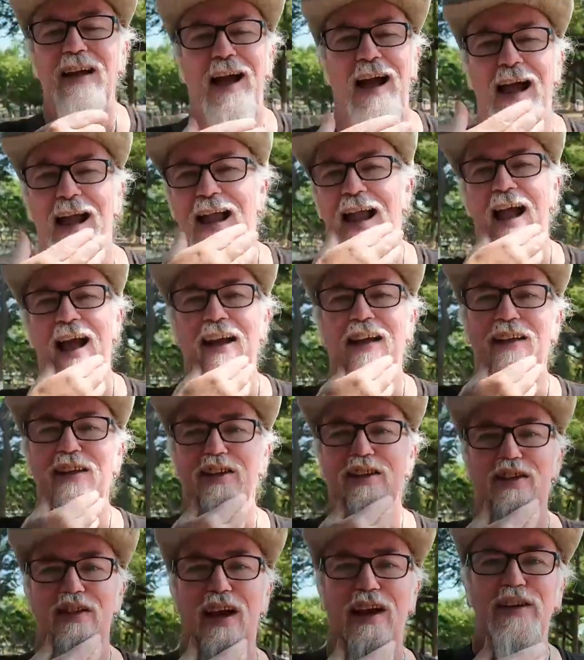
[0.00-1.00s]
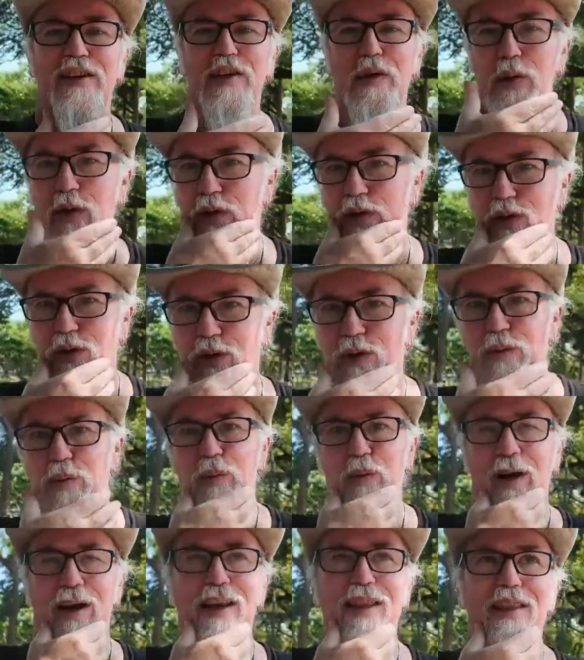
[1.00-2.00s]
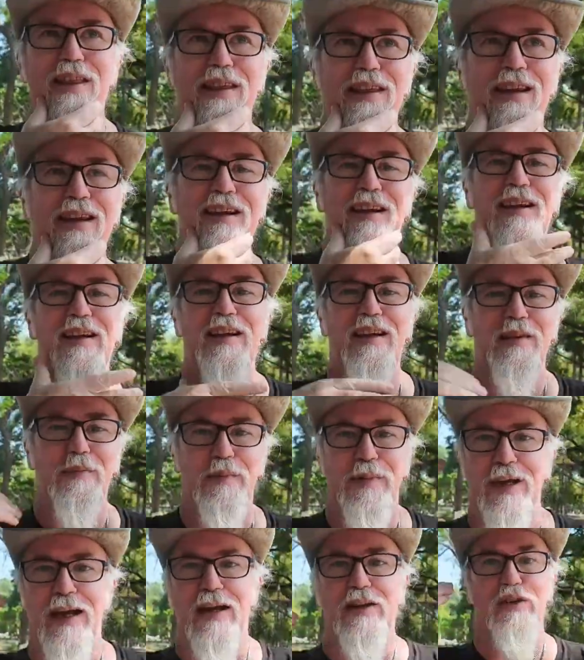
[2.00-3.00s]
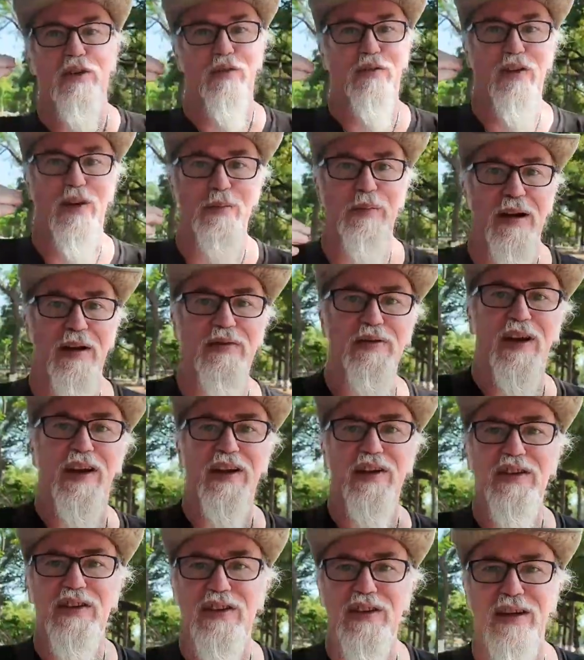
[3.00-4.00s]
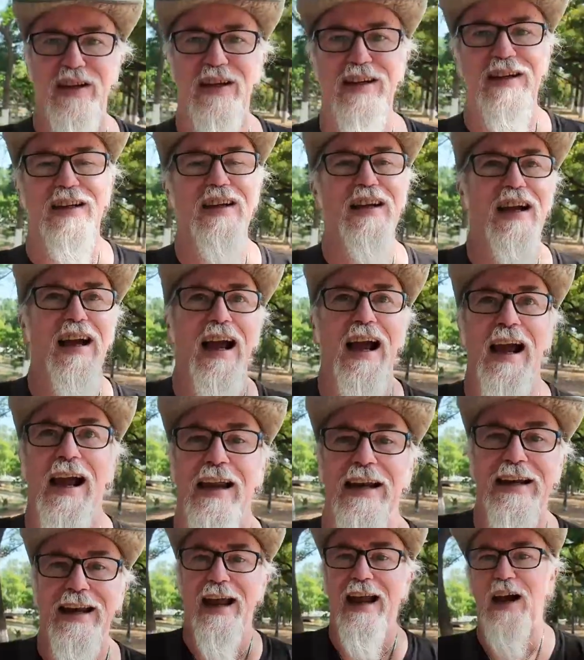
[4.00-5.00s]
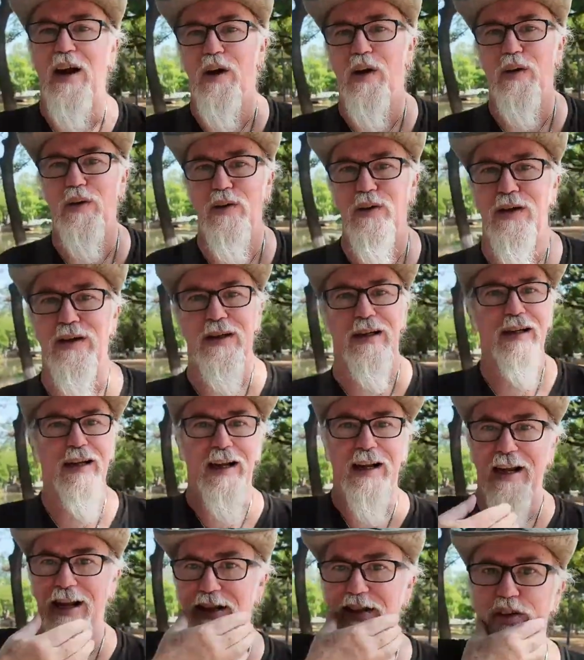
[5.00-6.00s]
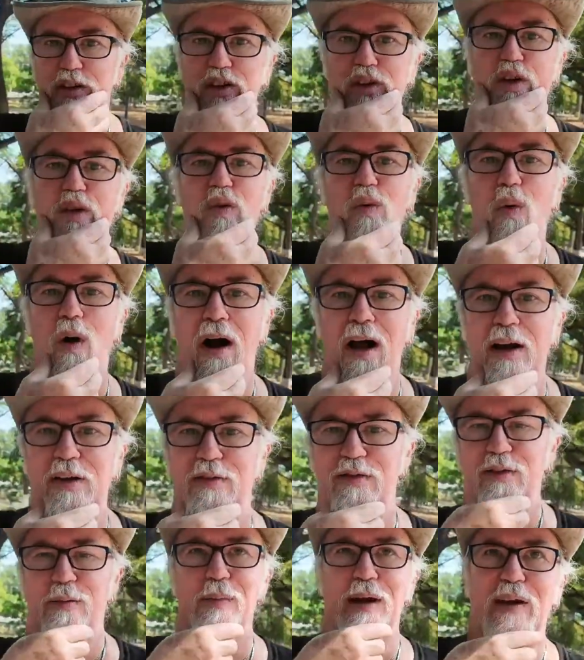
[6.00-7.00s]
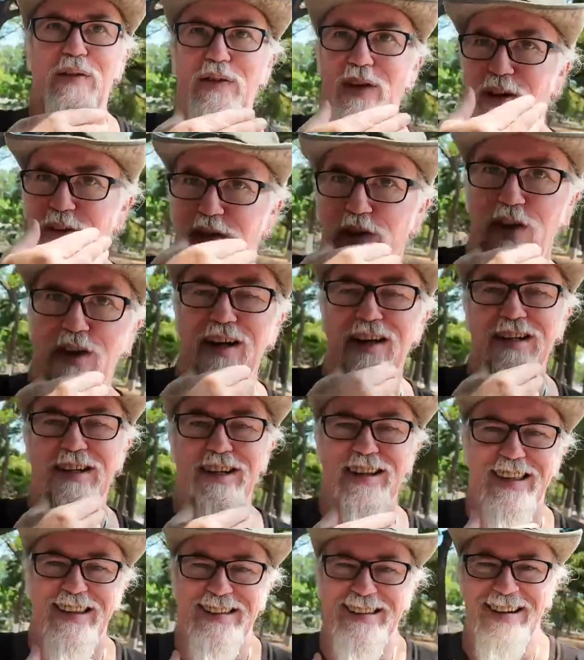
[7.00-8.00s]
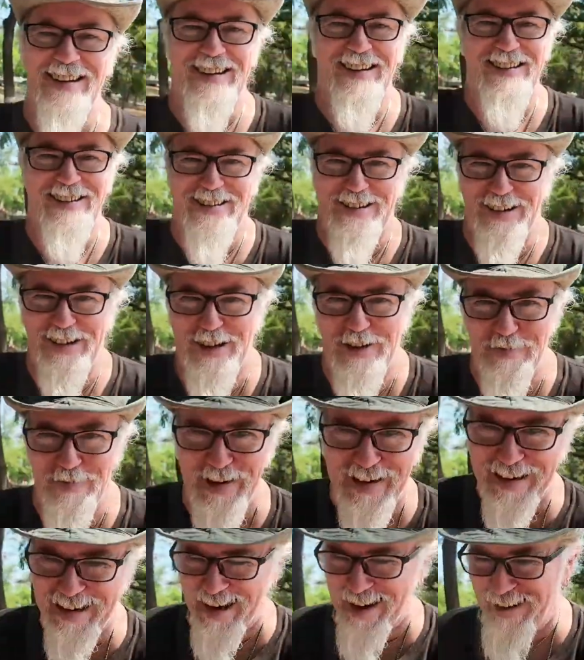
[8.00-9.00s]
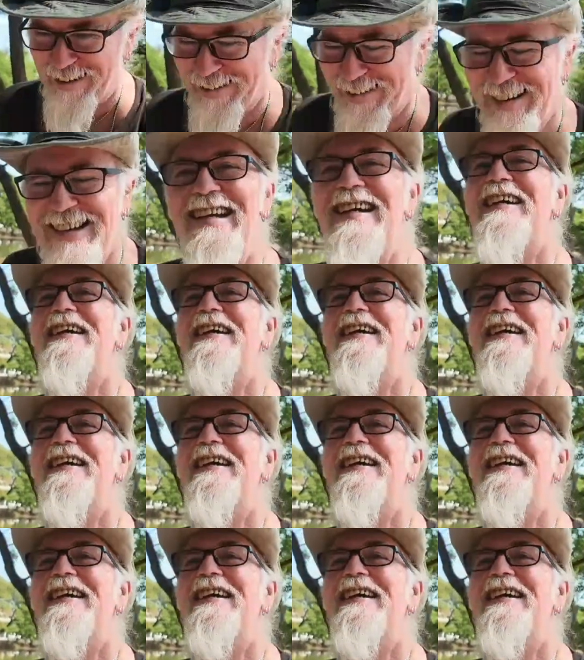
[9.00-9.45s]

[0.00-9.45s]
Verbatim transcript: I had it set to a certain width because it fit my face, and now it's too wide for my face. So I need to slim it down.